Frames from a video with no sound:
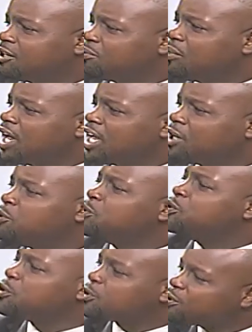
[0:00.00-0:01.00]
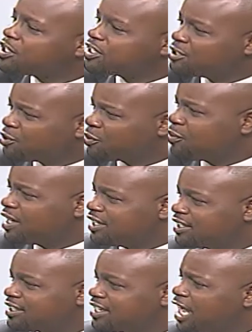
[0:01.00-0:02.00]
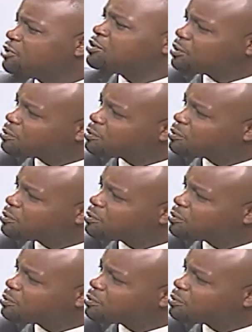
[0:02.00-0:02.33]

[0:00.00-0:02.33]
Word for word: By whose authority or mandate are you the